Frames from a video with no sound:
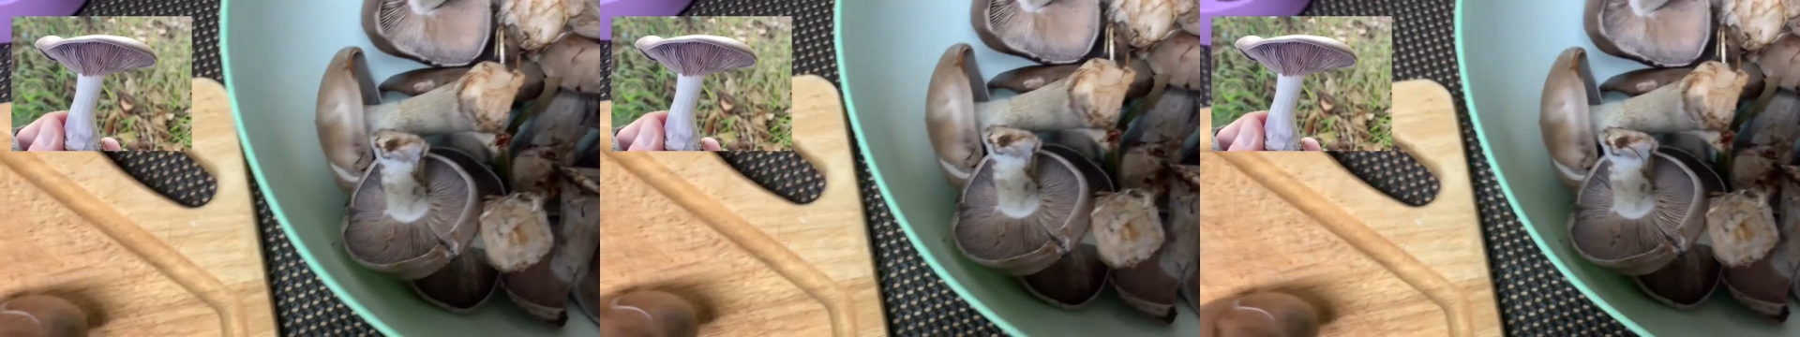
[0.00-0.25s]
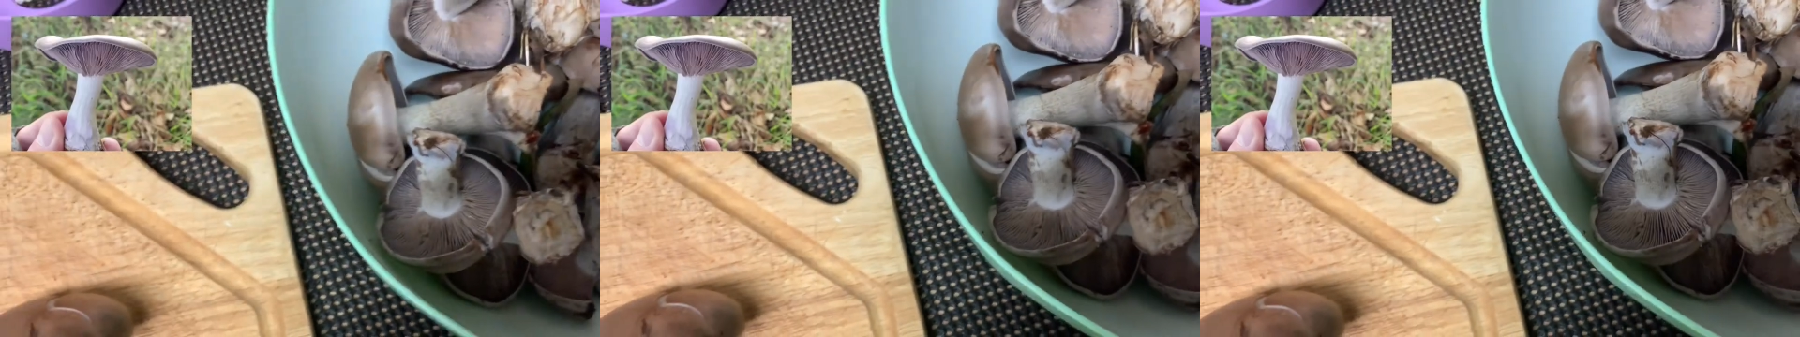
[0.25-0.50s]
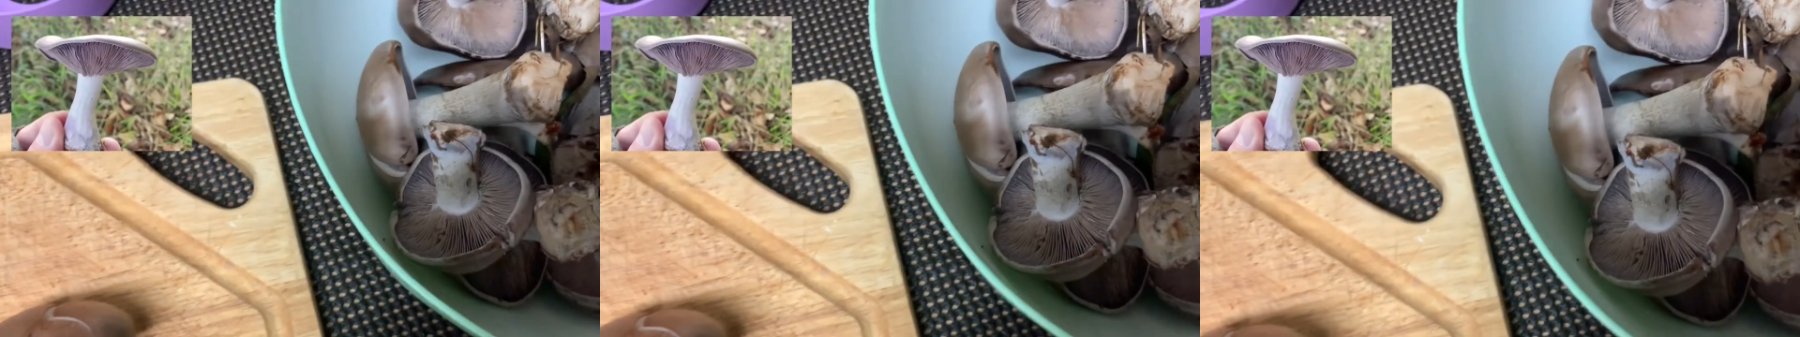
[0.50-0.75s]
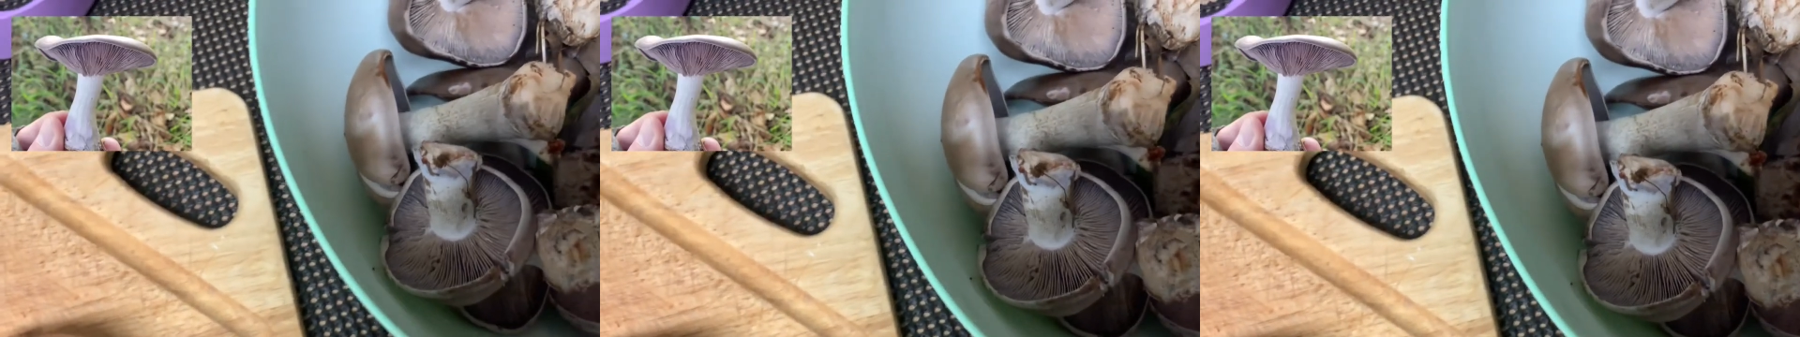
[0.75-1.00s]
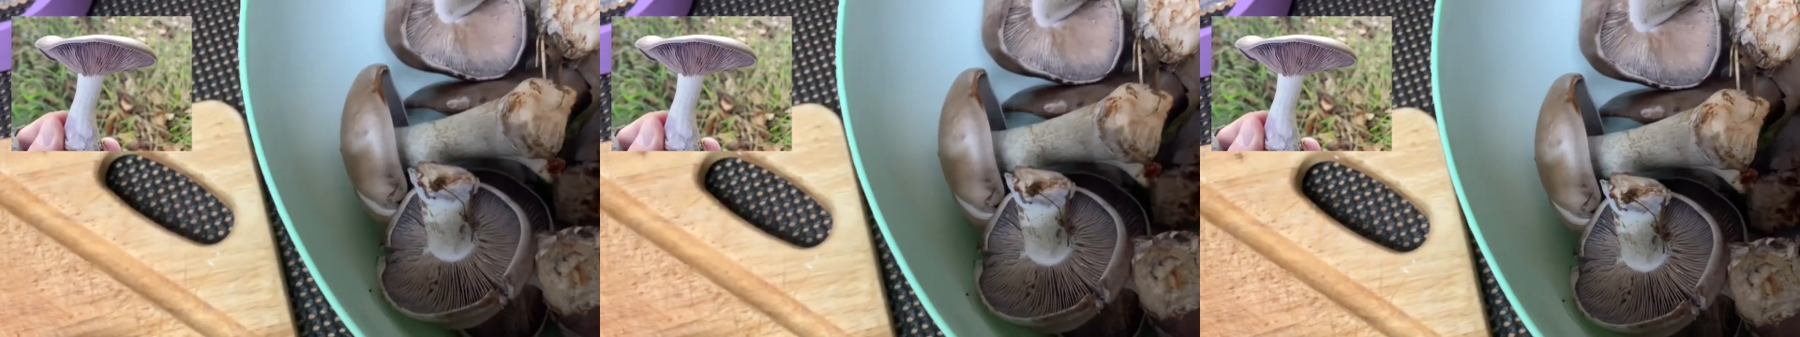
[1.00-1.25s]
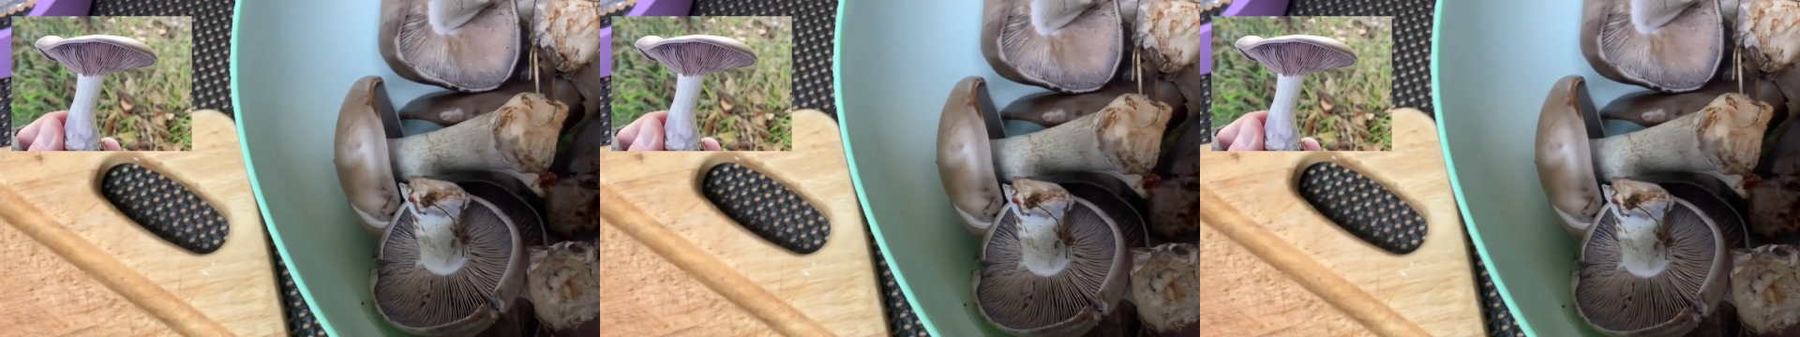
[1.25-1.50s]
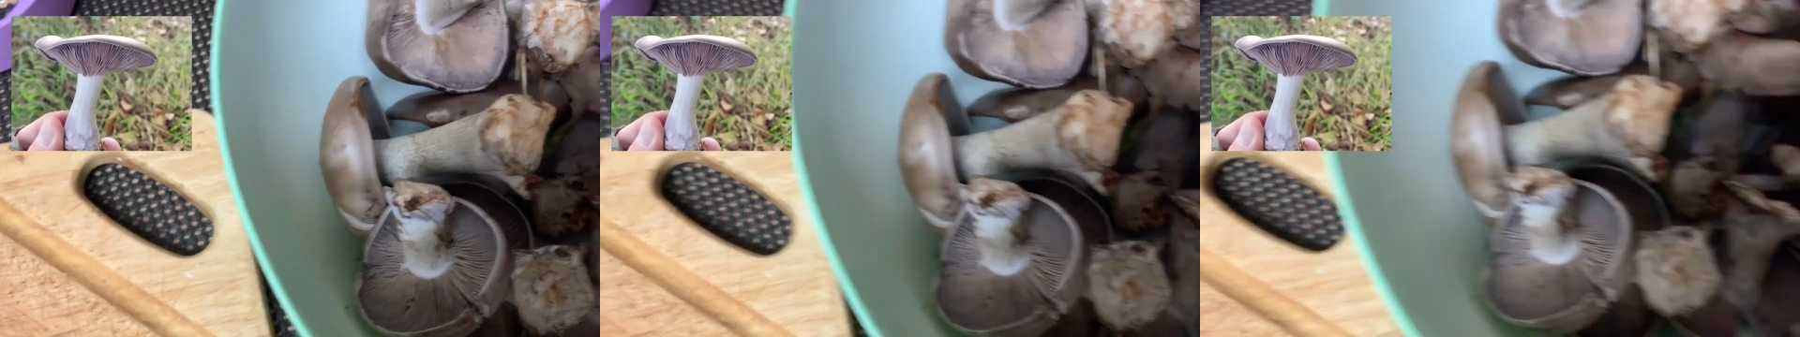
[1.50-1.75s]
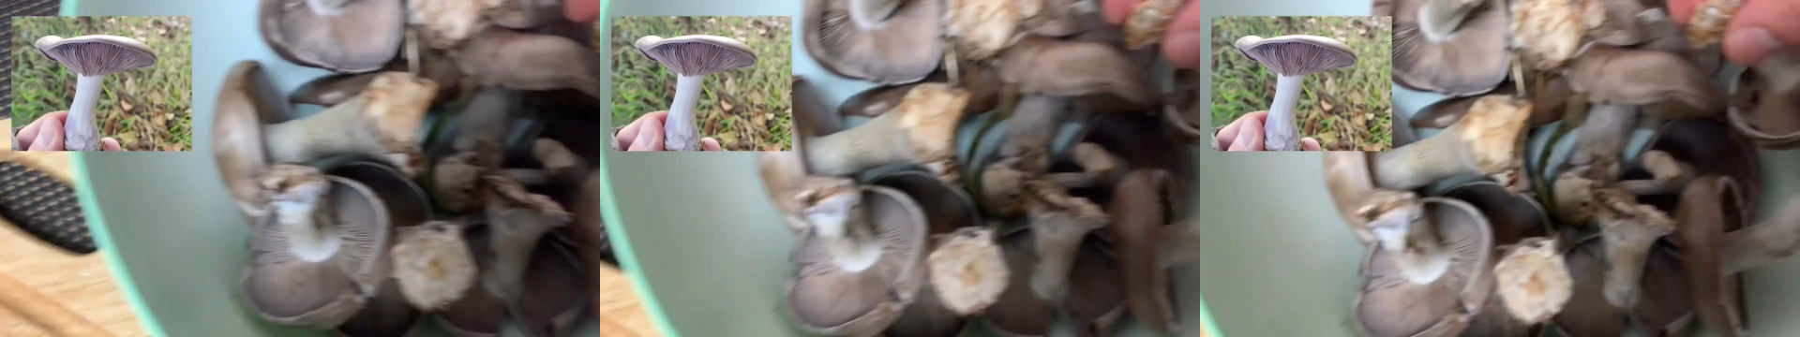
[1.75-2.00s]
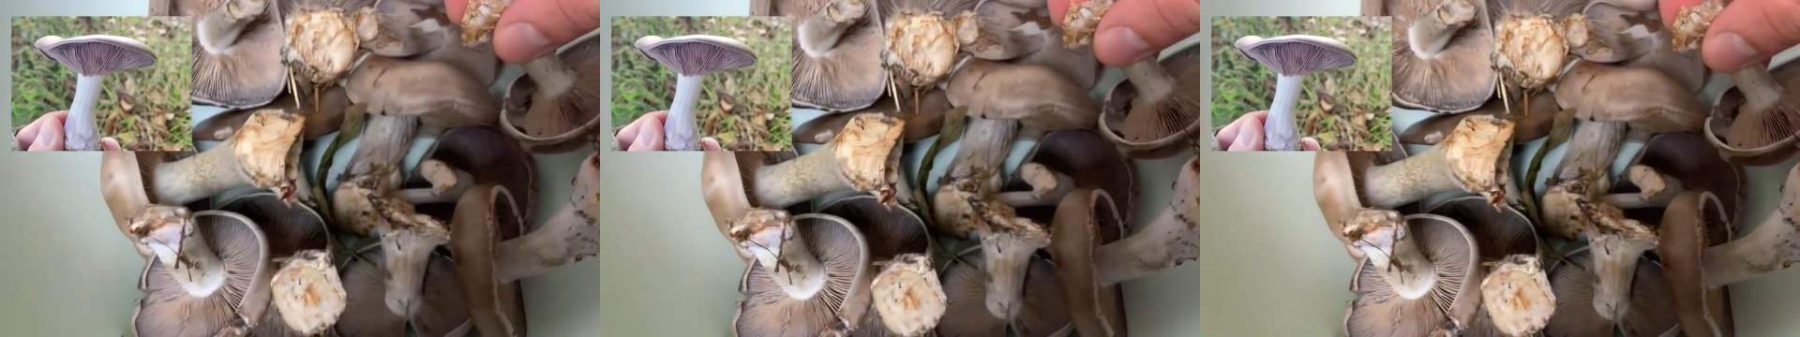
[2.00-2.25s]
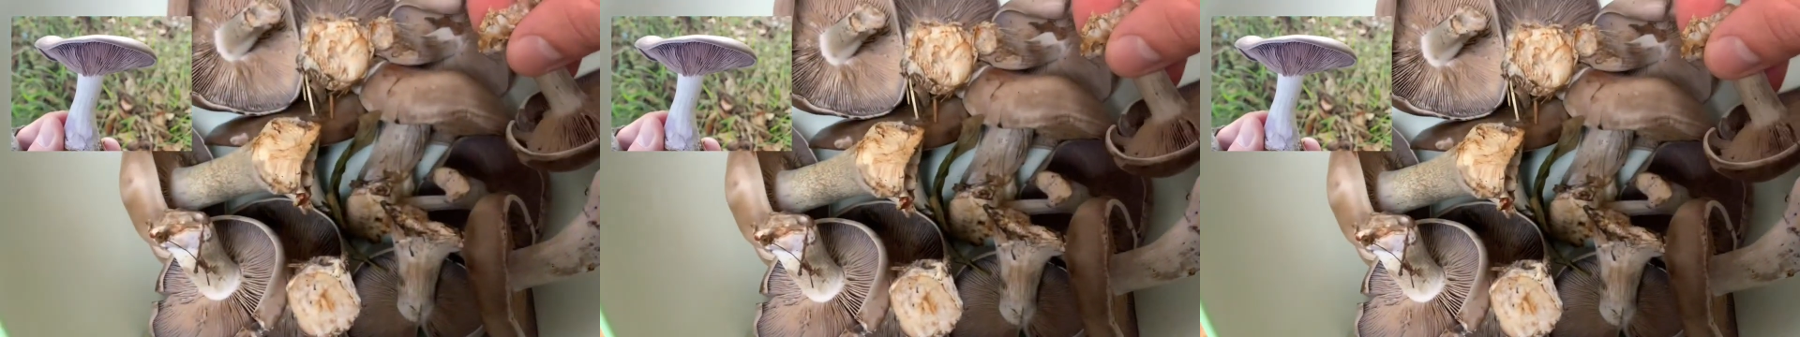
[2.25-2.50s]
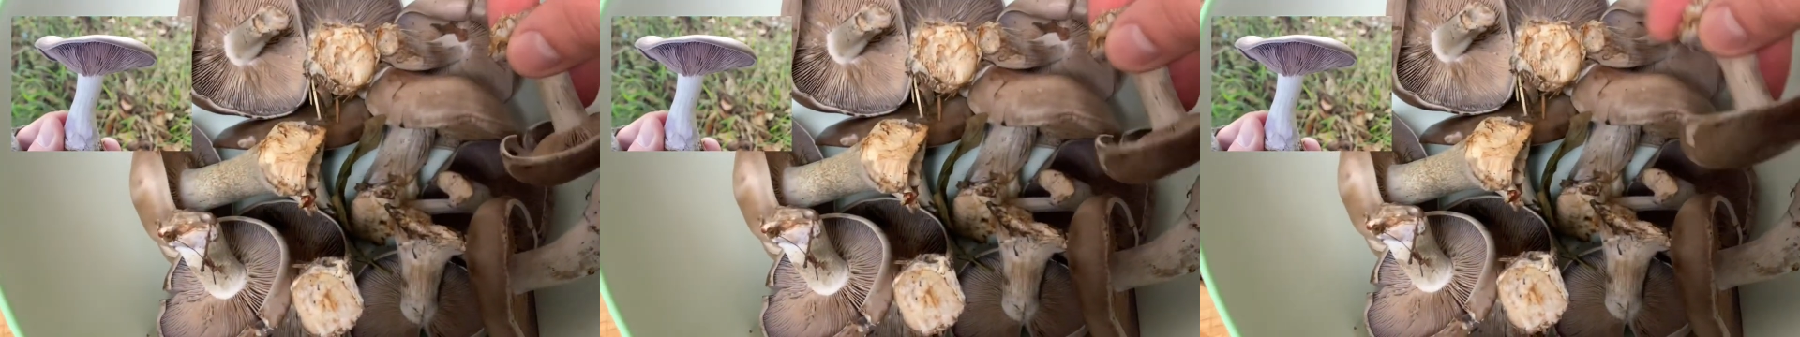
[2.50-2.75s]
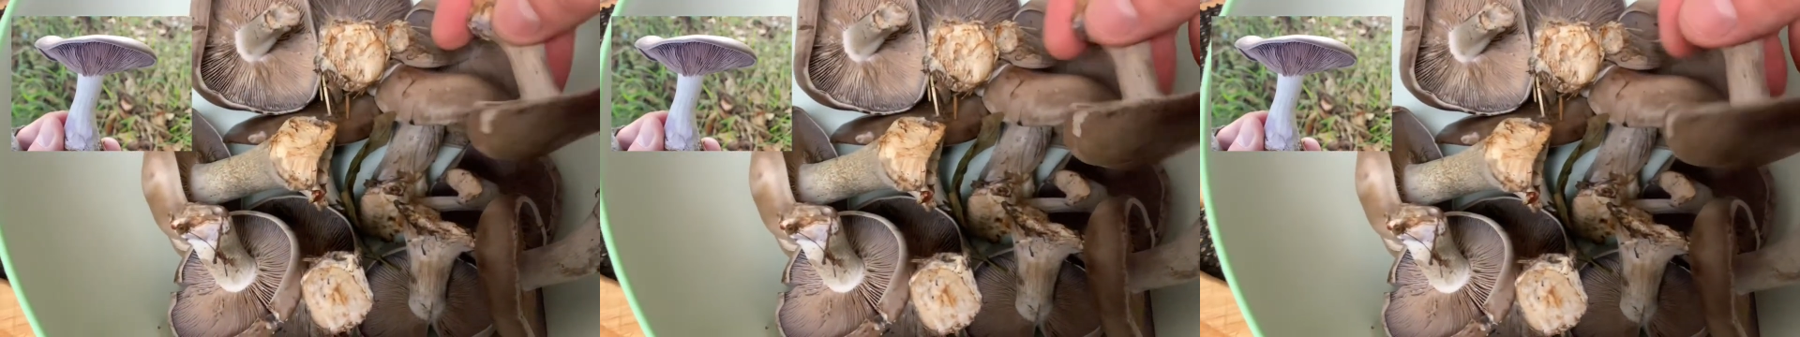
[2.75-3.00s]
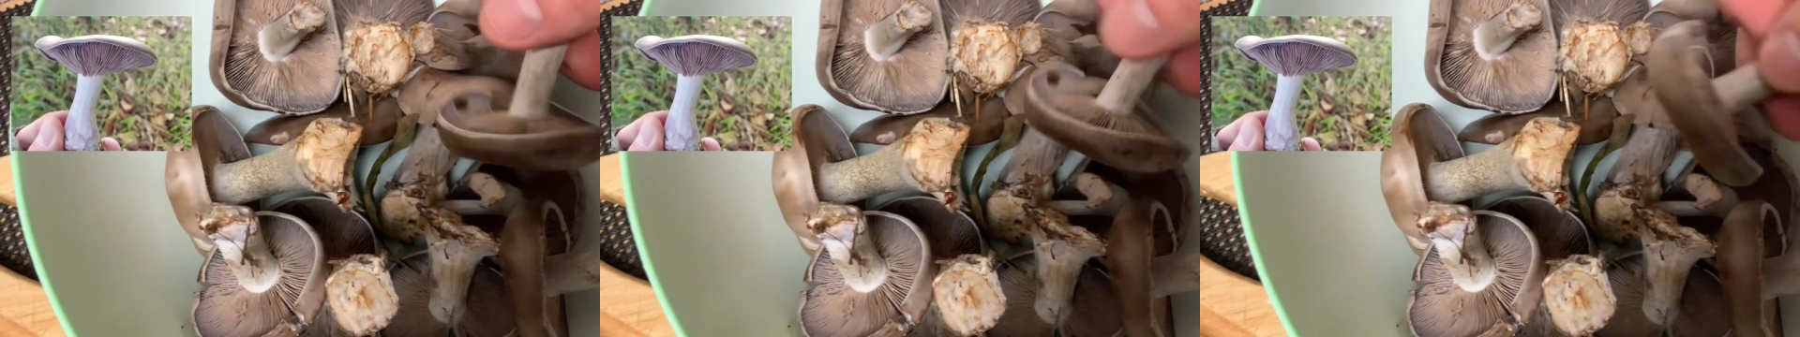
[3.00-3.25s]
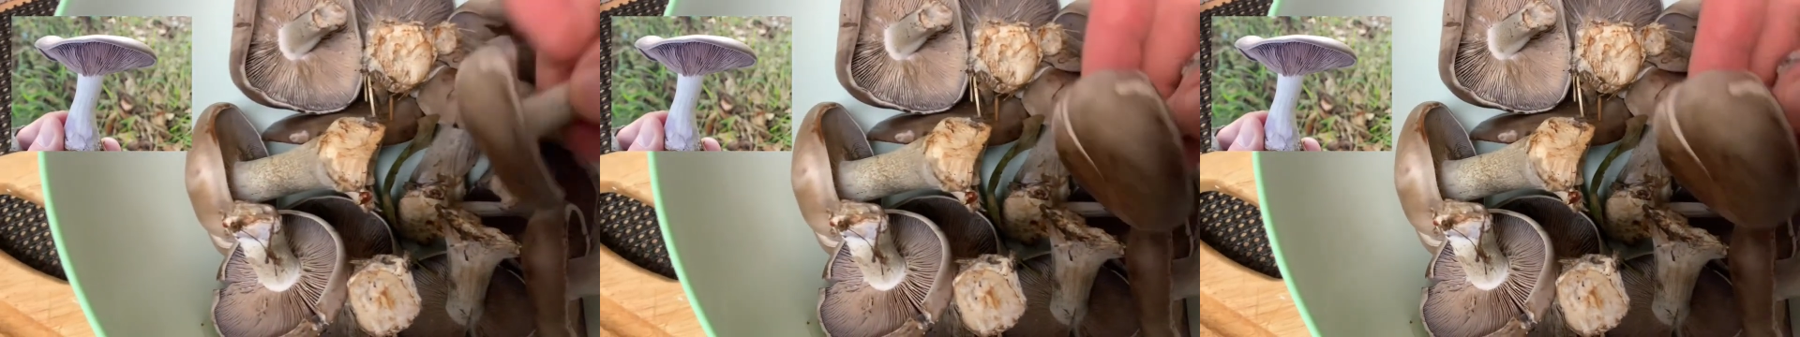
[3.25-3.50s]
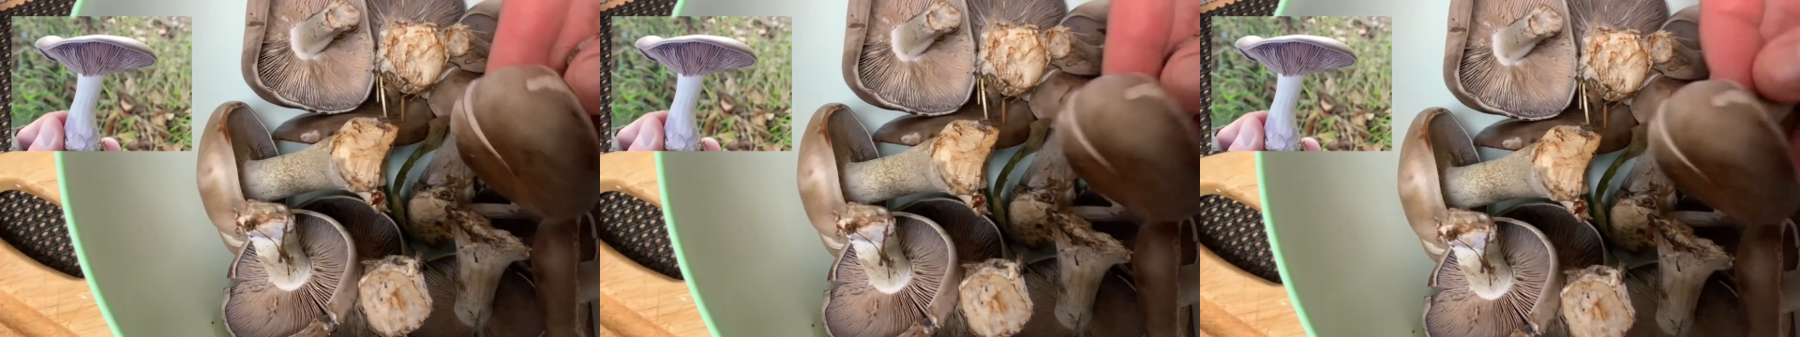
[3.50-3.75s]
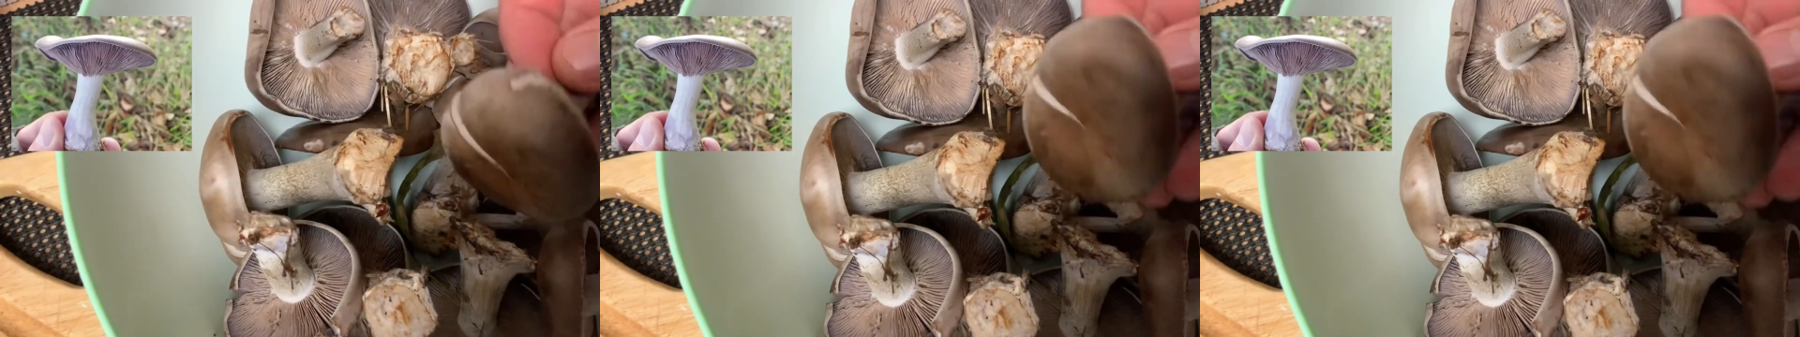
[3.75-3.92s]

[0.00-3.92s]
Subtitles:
[unreadable: no face in view]